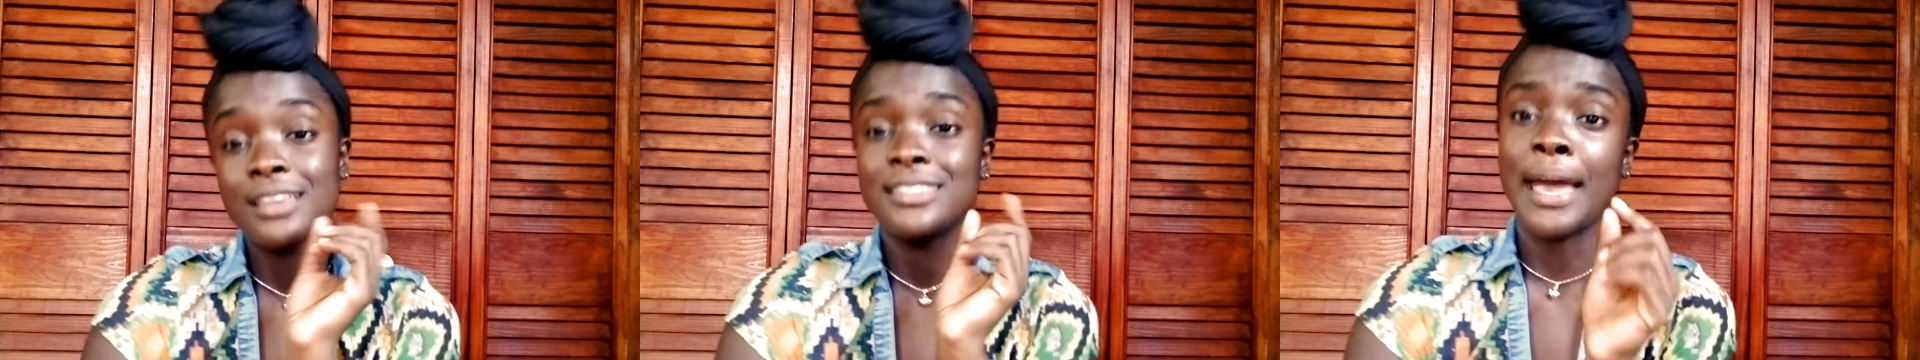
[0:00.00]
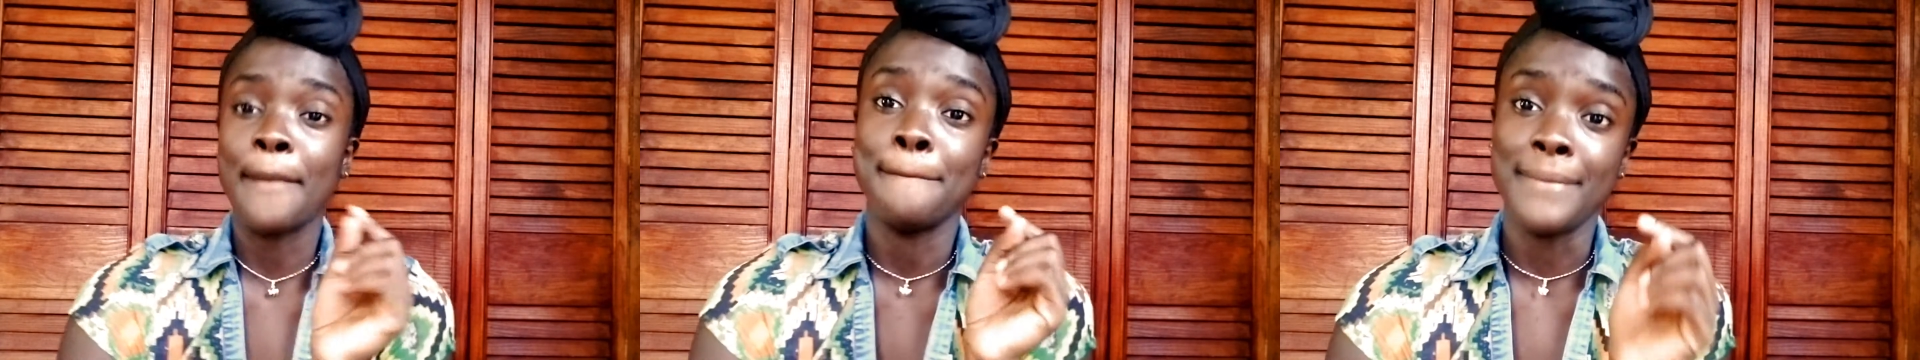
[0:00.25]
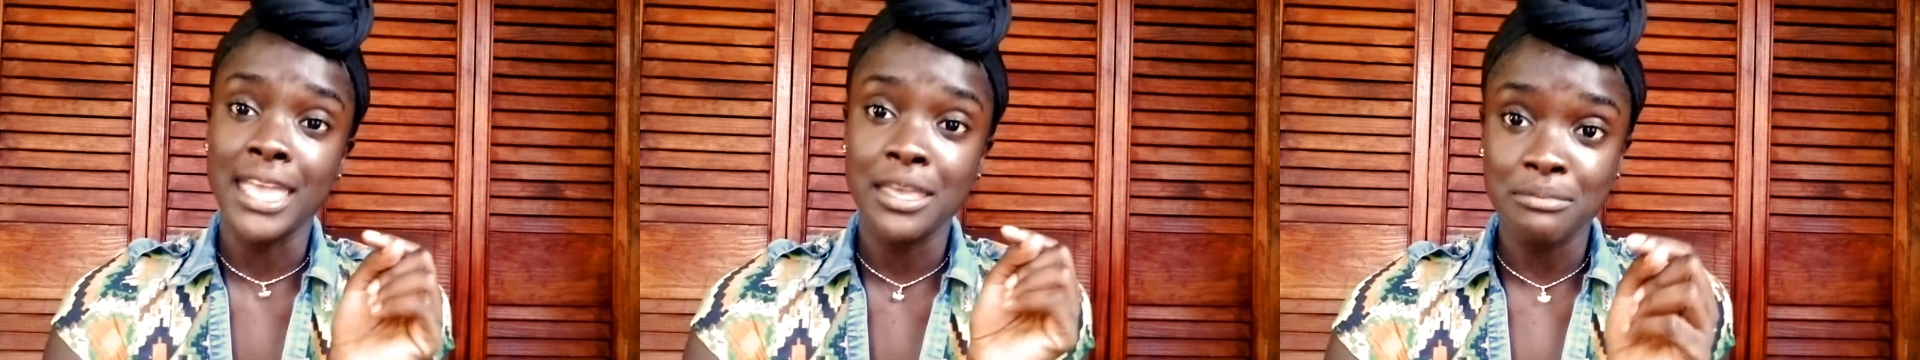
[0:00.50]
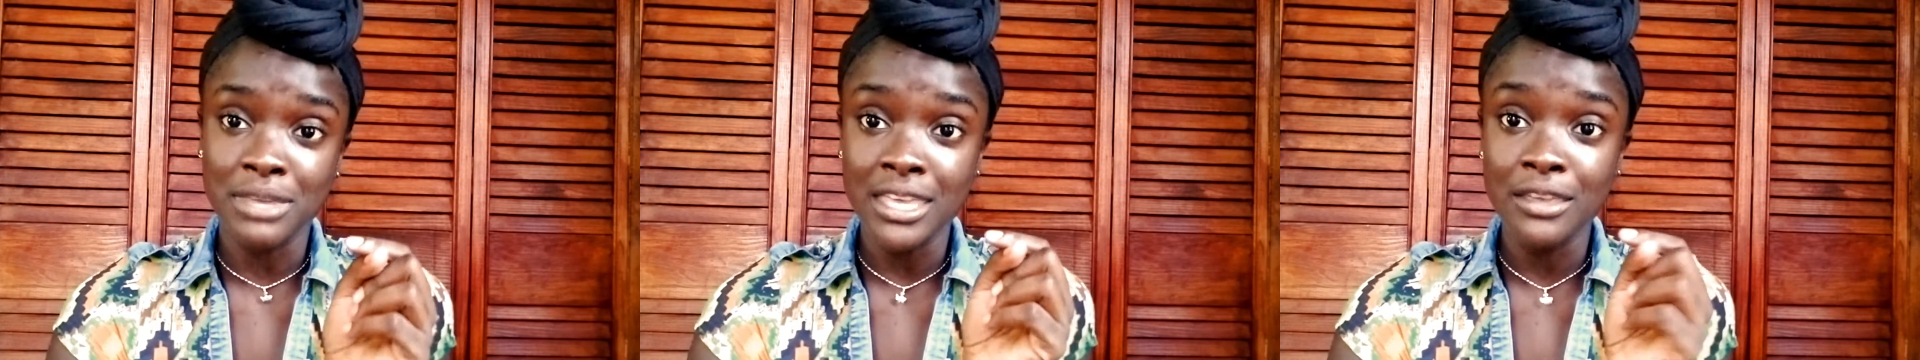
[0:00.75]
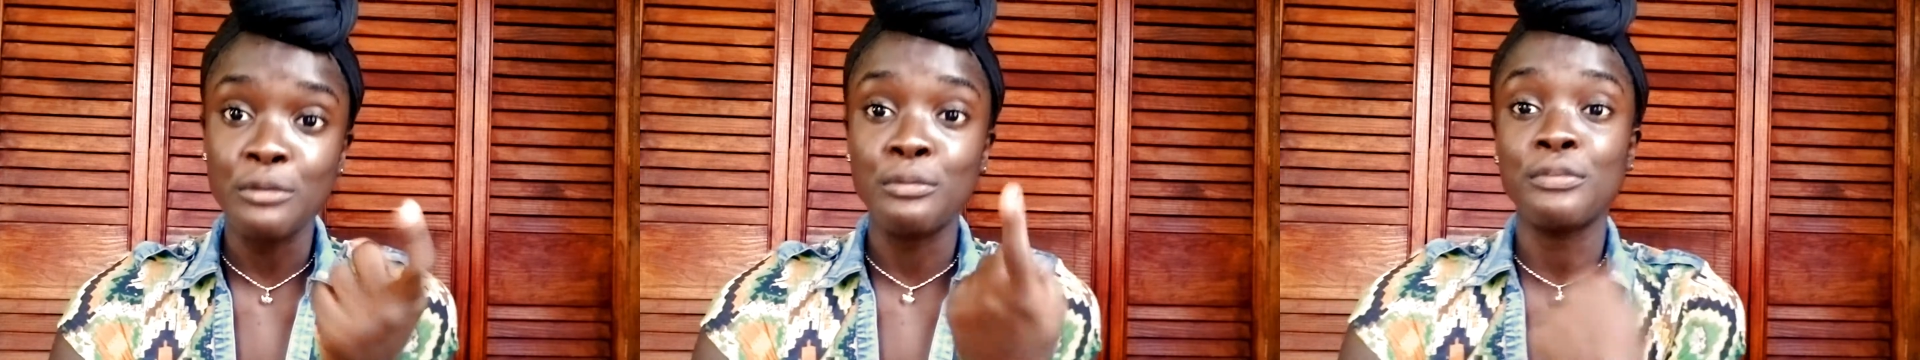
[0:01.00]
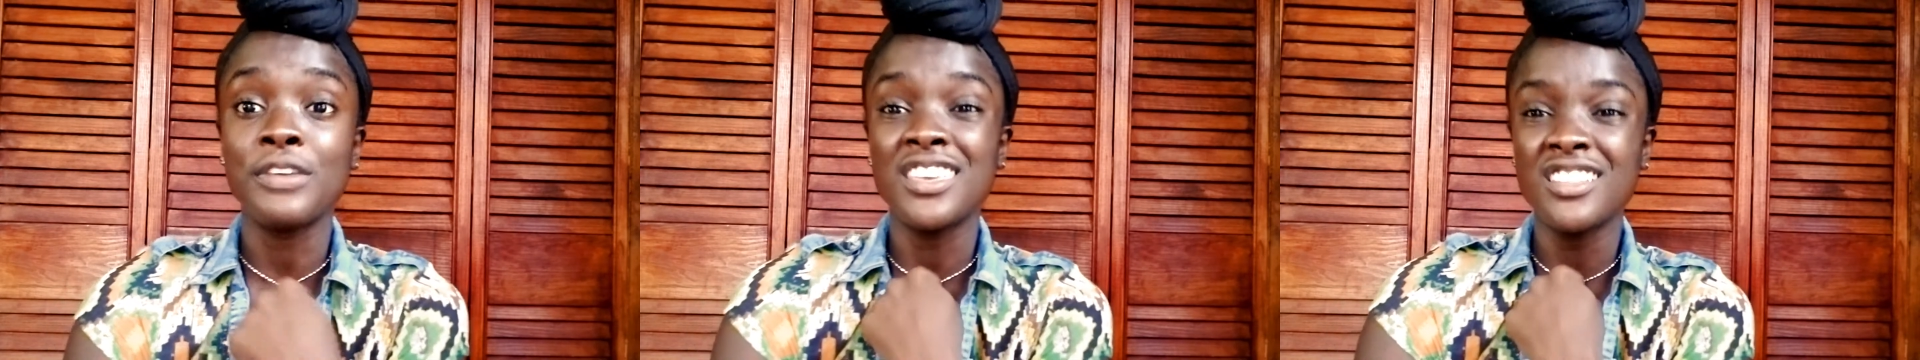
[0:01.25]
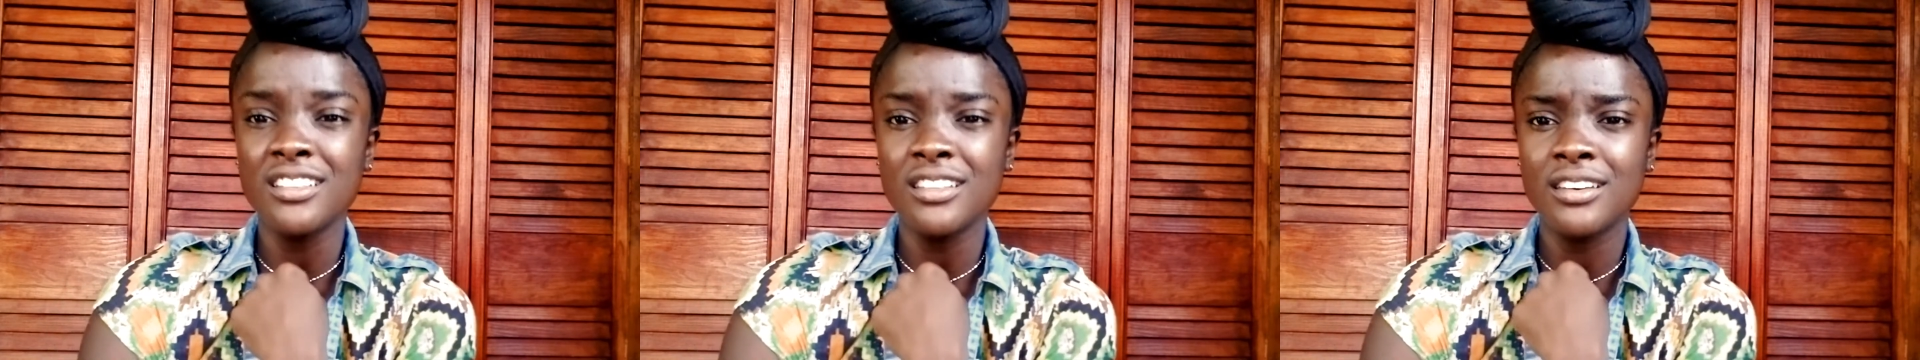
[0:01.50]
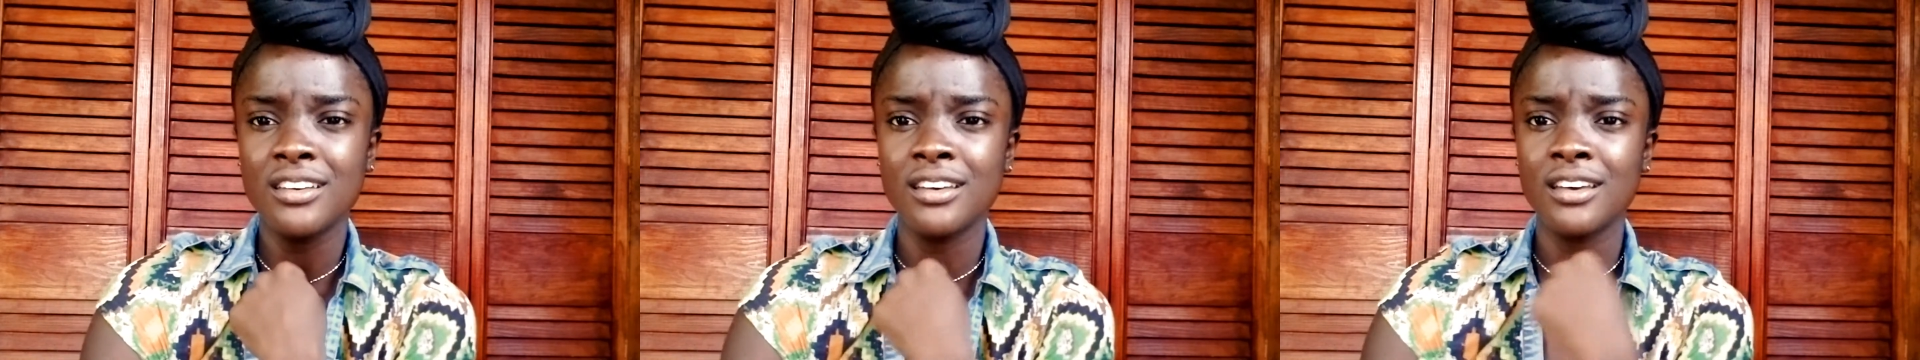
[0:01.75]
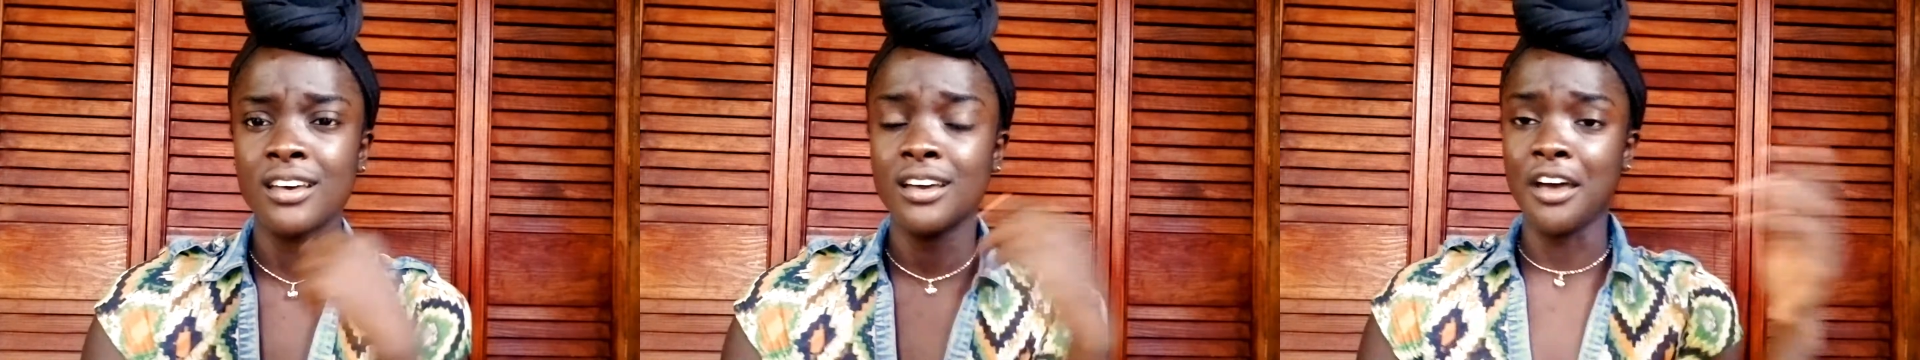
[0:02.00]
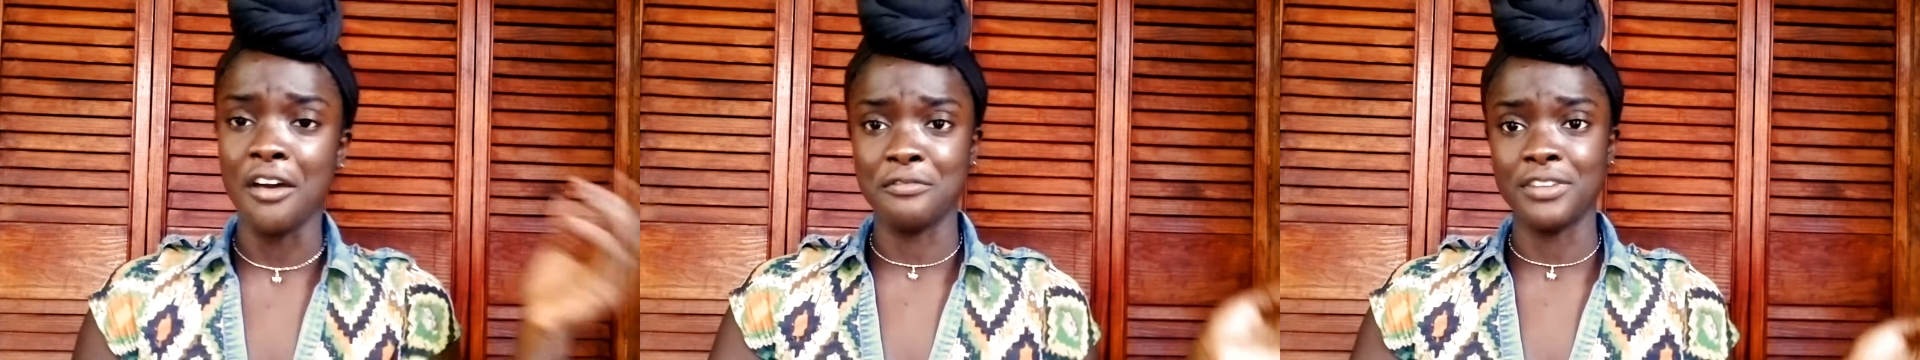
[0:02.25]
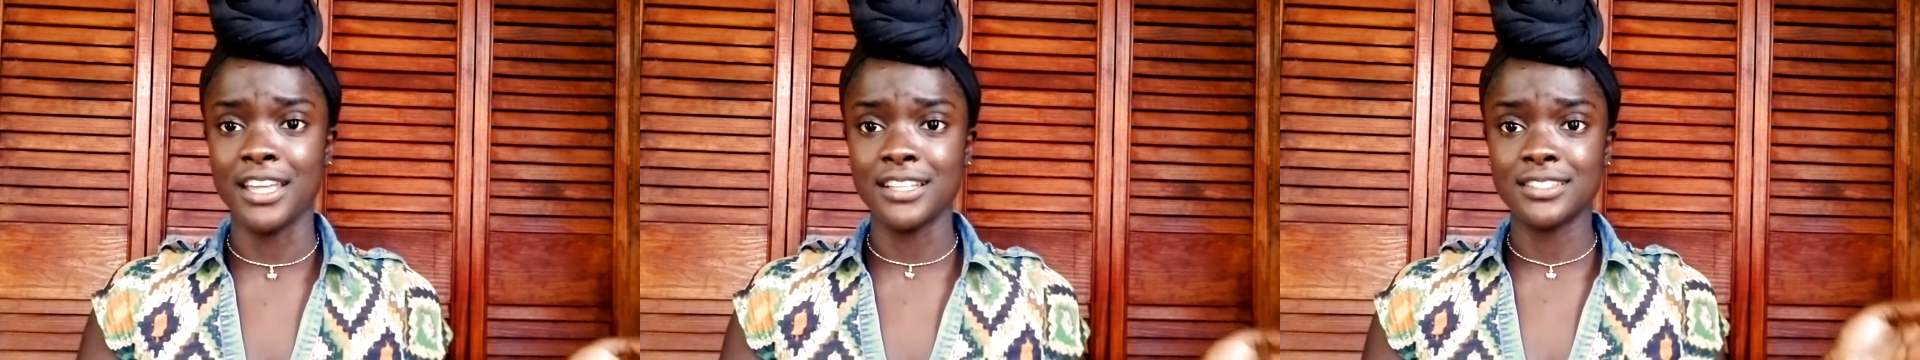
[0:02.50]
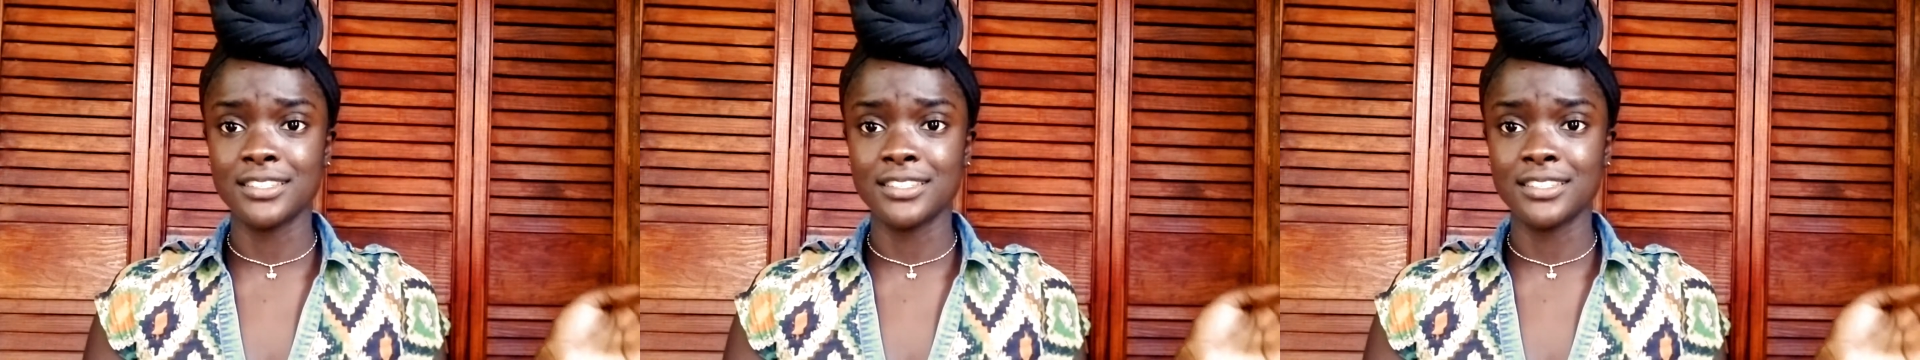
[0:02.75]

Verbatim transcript: that make me feel confident.